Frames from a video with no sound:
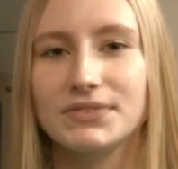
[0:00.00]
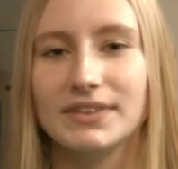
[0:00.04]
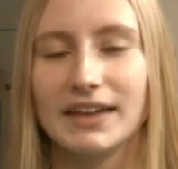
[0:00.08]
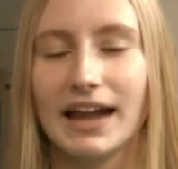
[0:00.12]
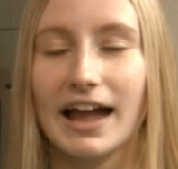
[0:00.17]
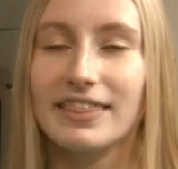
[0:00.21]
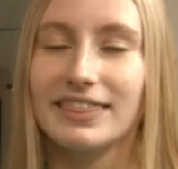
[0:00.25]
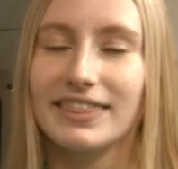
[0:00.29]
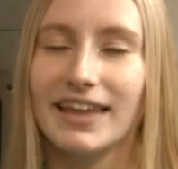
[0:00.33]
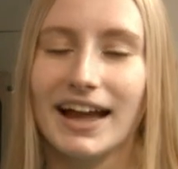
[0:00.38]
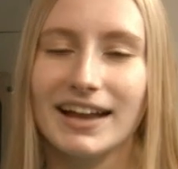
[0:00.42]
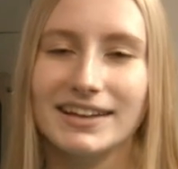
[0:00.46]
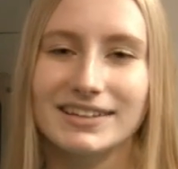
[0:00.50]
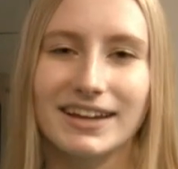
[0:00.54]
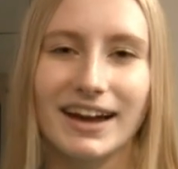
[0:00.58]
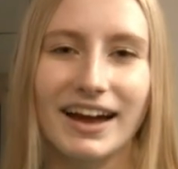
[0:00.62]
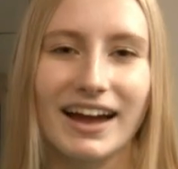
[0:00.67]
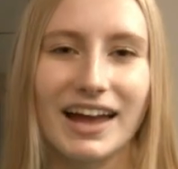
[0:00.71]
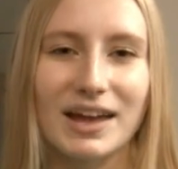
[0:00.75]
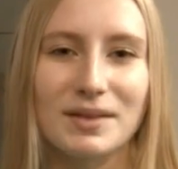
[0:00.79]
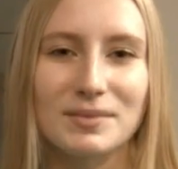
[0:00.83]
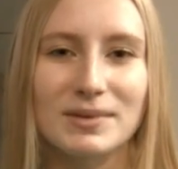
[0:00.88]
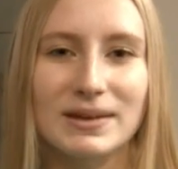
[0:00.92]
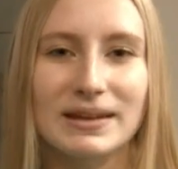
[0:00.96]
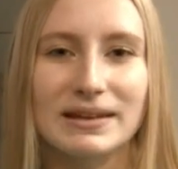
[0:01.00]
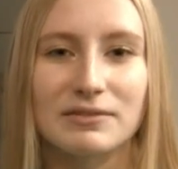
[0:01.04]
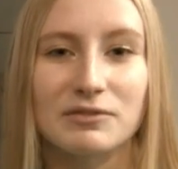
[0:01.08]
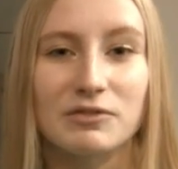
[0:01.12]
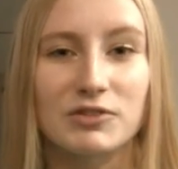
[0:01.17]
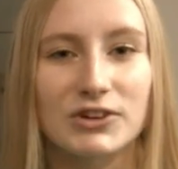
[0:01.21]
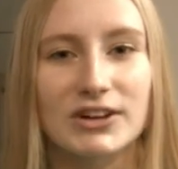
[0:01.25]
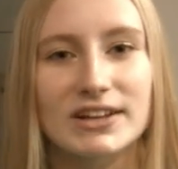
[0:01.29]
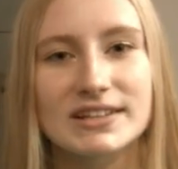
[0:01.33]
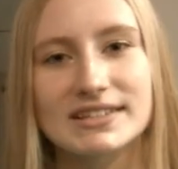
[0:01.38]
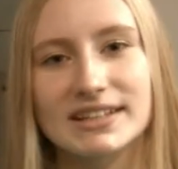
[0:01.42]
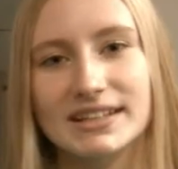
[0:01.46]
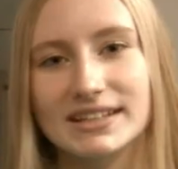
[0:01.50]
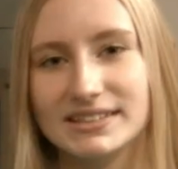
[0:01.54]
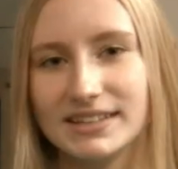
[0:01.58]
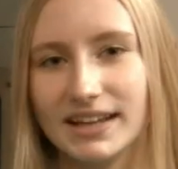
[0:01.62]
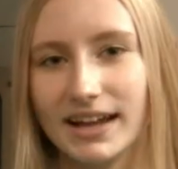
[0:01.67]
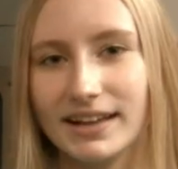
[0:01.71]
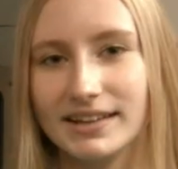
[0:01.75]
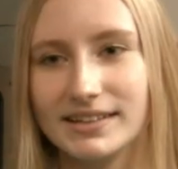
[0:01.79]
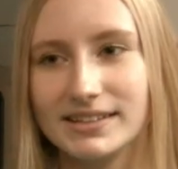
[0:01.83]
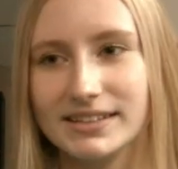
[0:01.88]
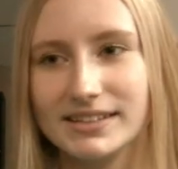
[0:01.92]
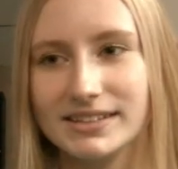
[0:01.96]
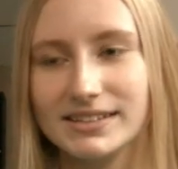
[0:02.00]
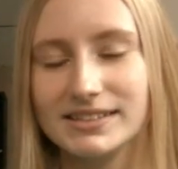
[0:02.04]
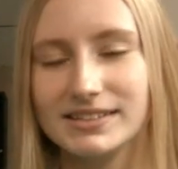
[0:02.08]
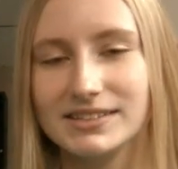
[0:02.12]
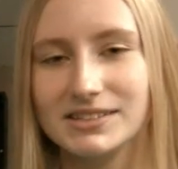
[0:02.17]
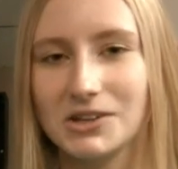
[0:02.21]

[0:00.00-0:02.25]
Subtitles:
at that time, in forensic sciences.